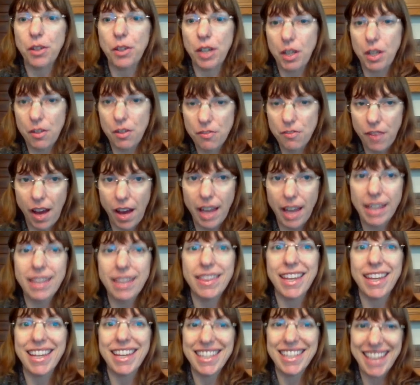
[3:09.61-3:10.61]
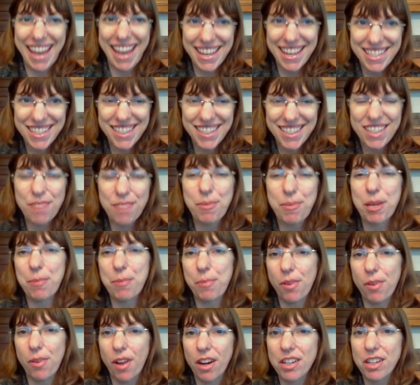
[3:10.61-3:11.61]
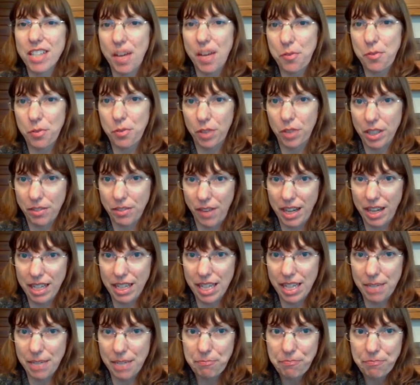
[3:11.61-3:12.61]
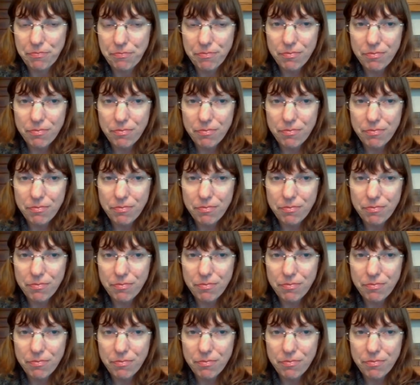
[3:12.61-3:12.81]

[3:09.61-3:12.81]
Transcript: you're going to find that, yes, people are definitely ready.